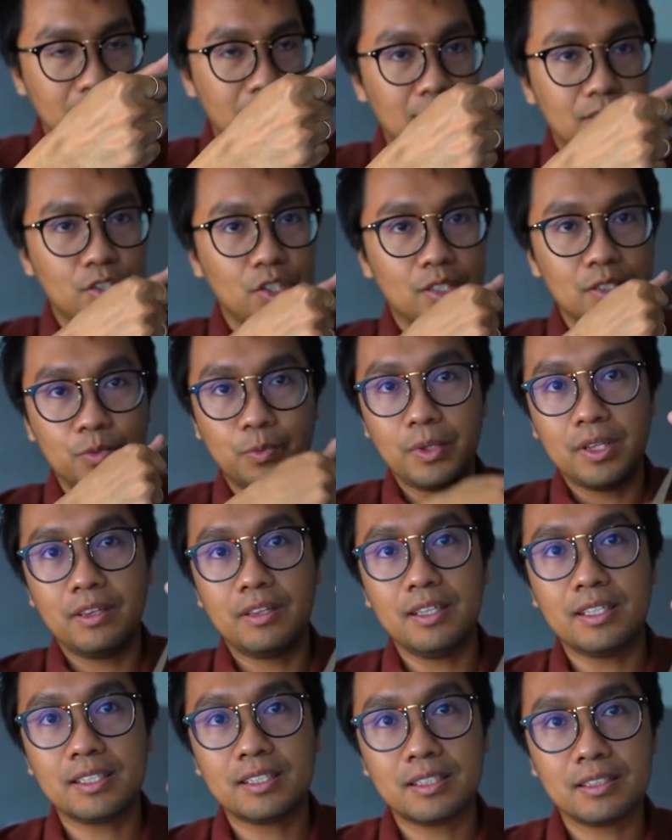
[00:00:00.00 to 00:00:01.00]
just with
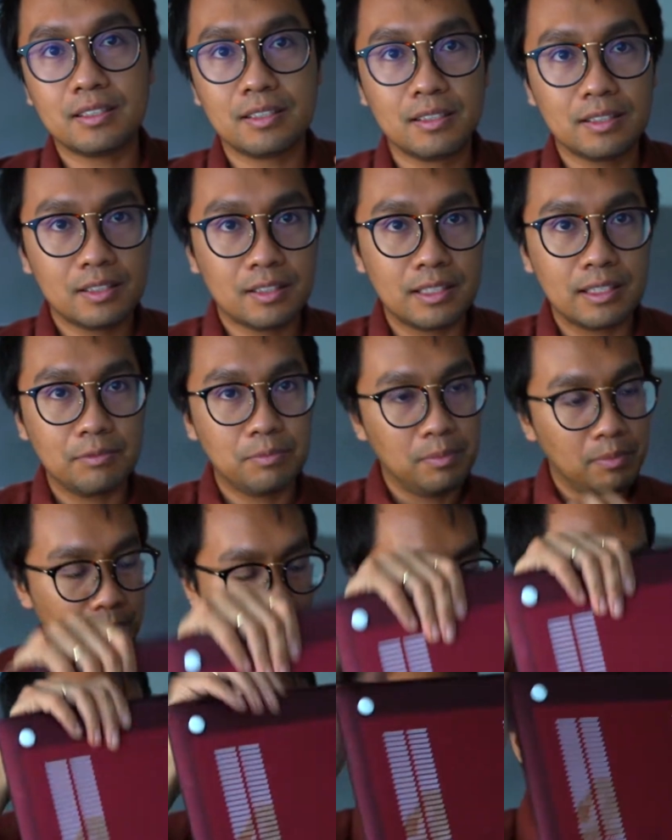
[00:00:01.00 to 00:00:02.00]
this
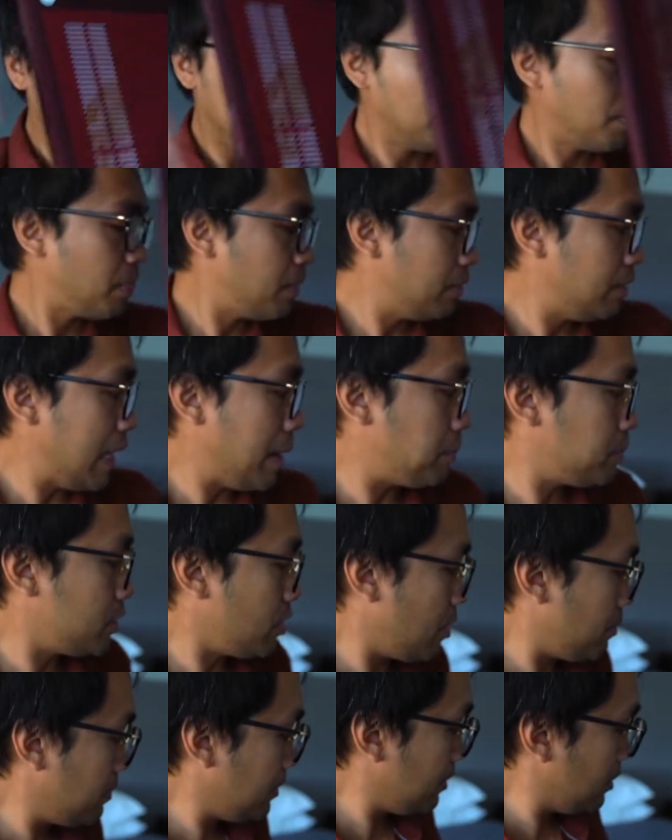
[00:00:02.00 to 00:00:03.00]

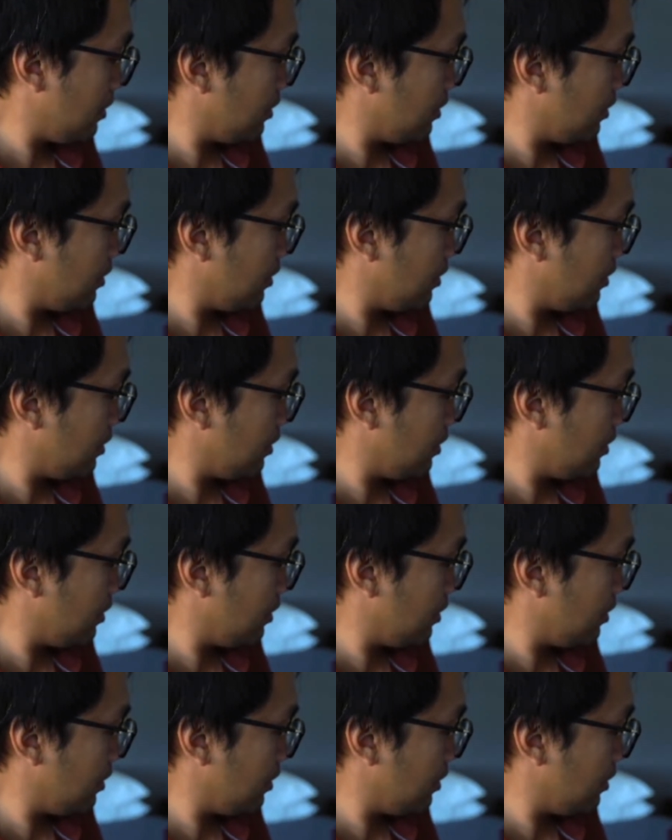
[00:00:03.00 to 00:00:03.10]
laptop